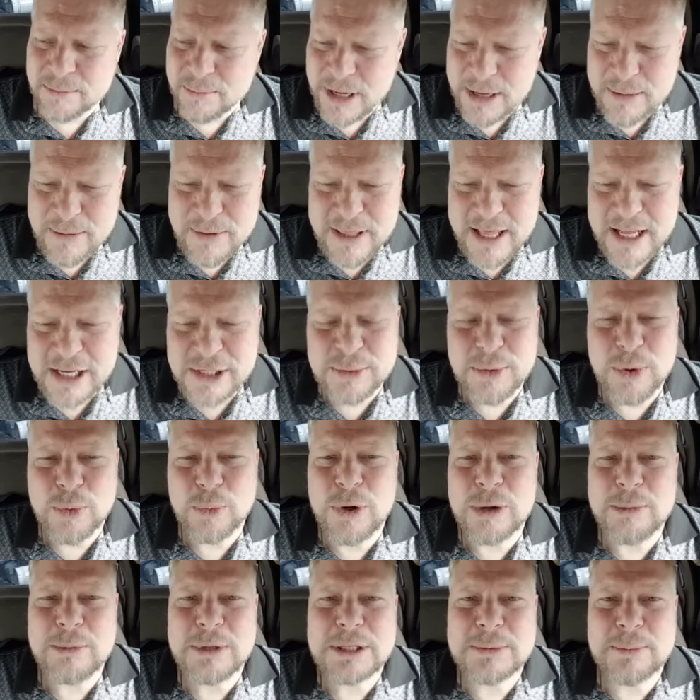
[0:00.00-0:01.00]
Maybe that's what
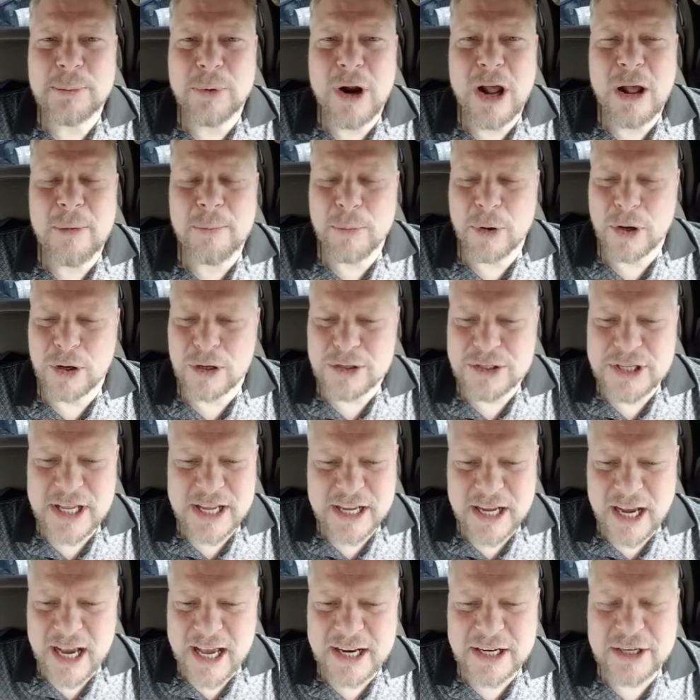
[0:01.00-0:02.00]
women's problem are, is
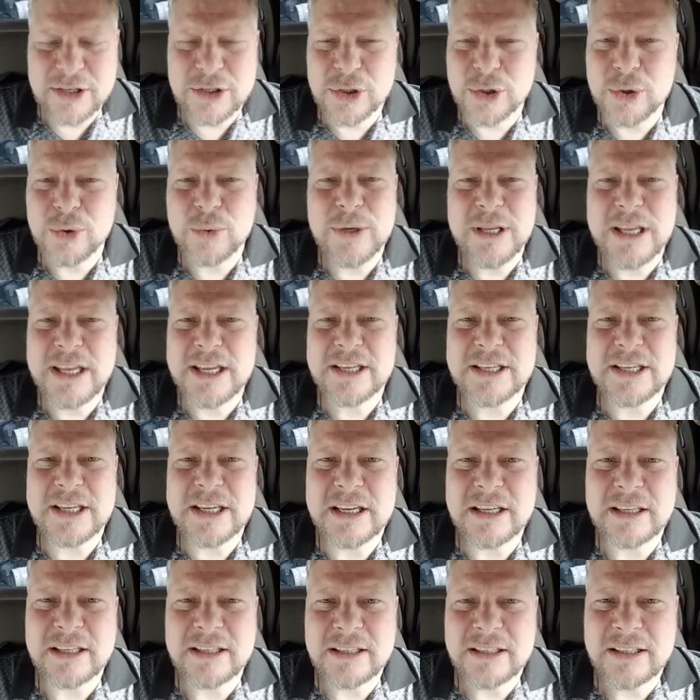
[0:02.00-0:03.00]
they got it too
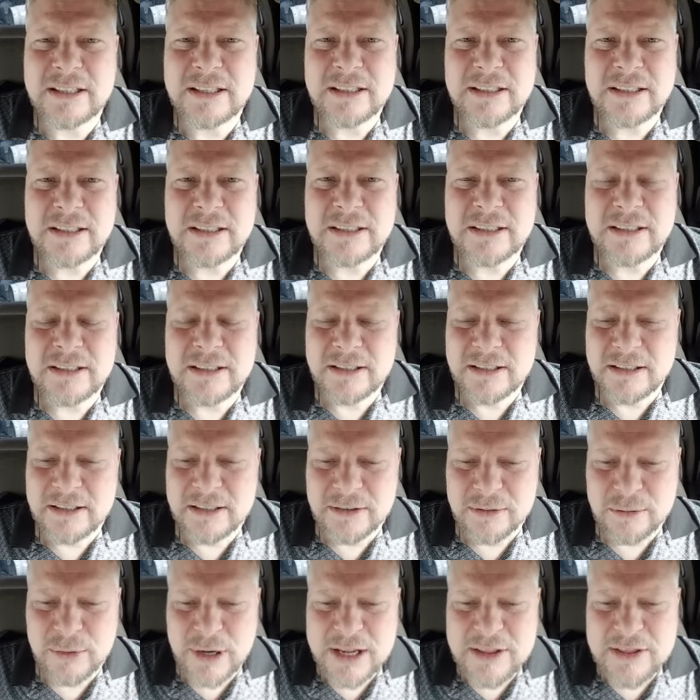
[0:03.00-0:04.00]
easy.
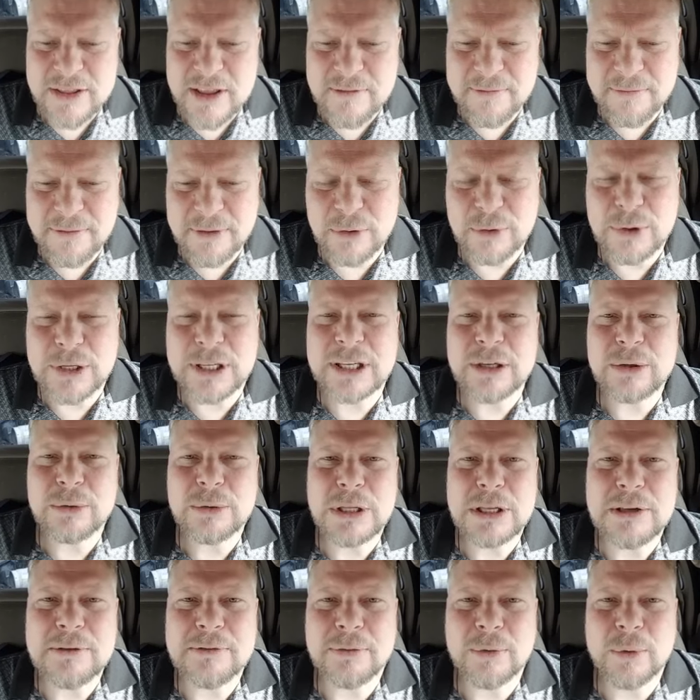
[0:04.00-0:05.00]
Right? And they feel
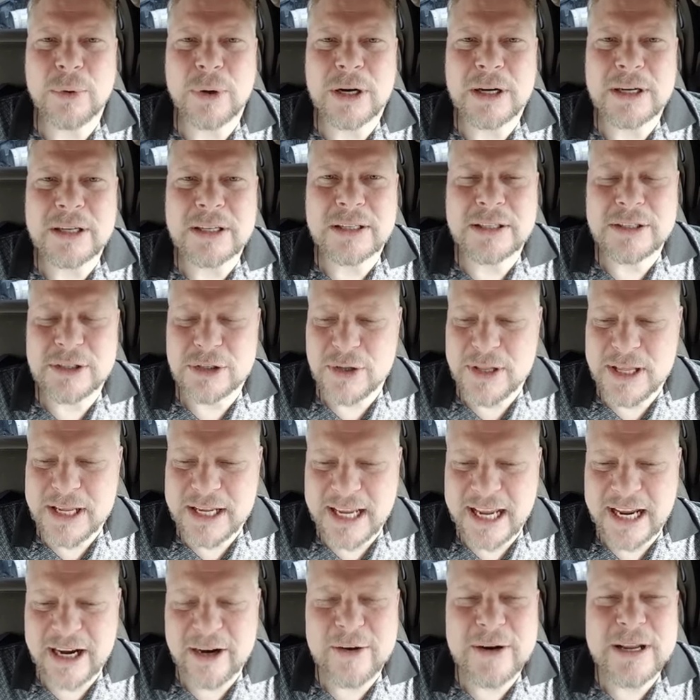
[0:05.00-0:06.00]
guilty for it. And so they
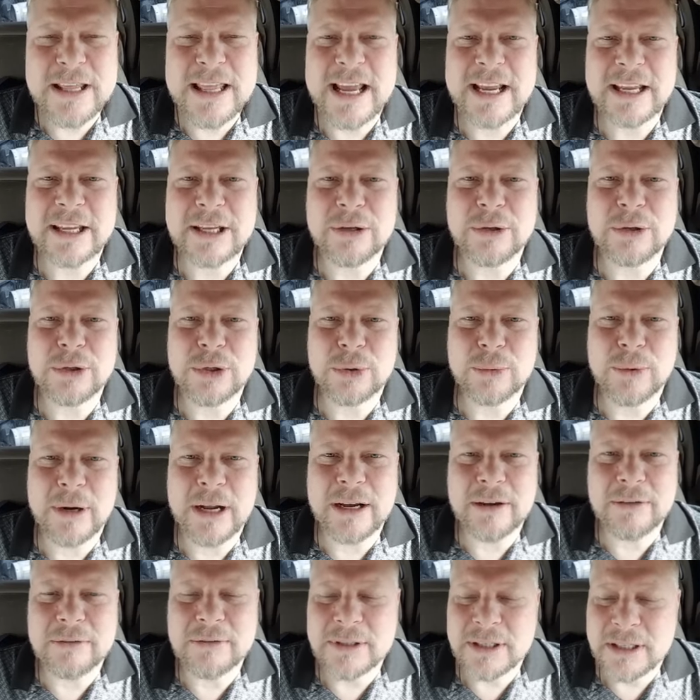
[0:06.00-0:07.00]
carry that guilt
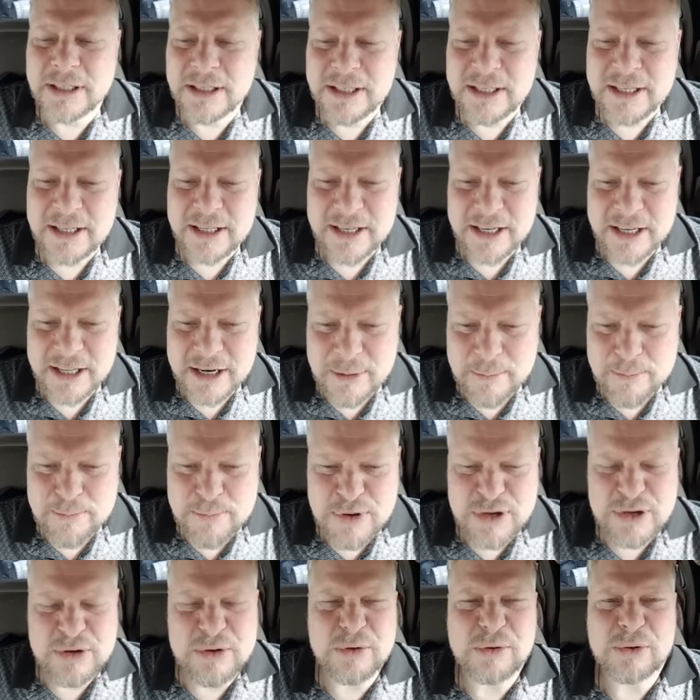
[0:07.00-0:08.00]
around. And it
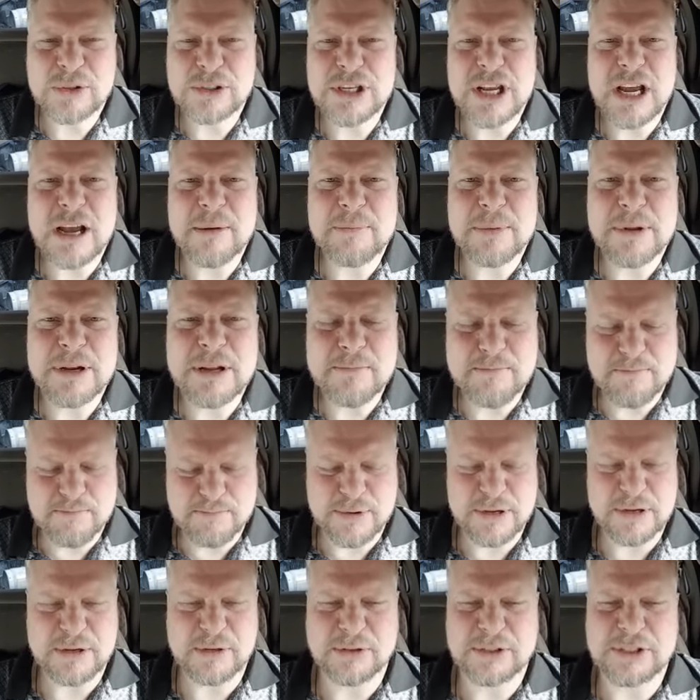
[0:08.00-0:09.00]
builds up and it
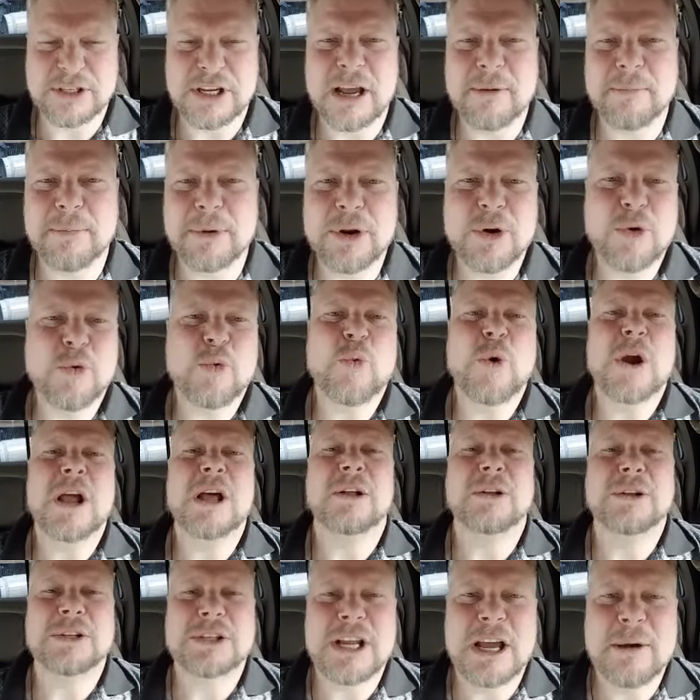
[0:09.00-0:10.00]
builds up and it
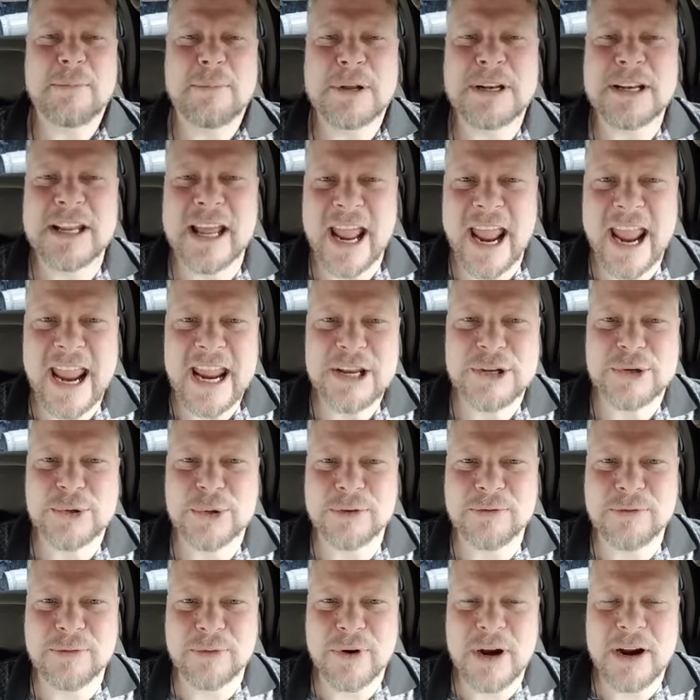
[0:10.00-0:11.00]
wells up into
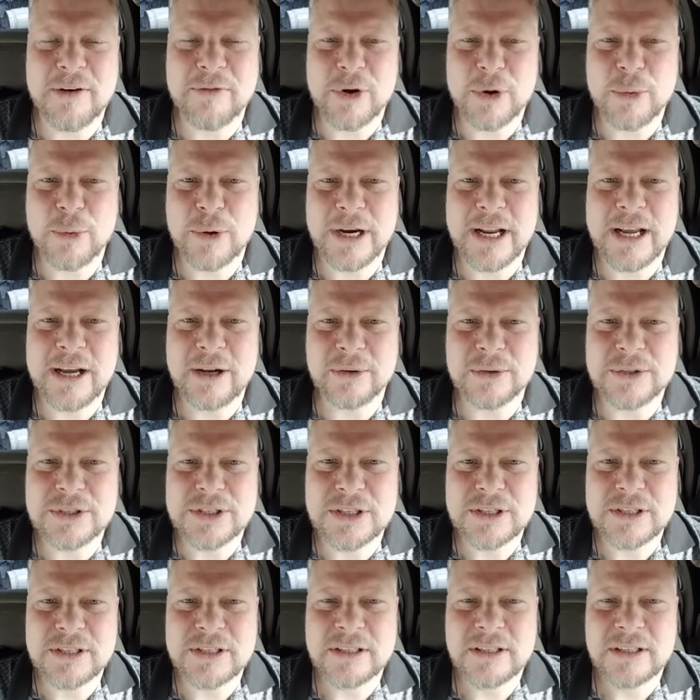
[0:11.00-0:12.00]
hatred for everyone
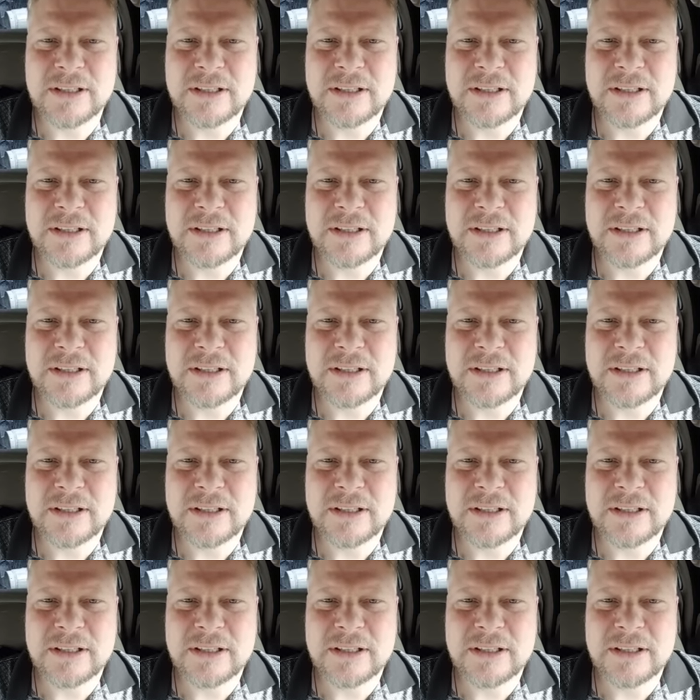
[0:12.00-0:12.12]
else.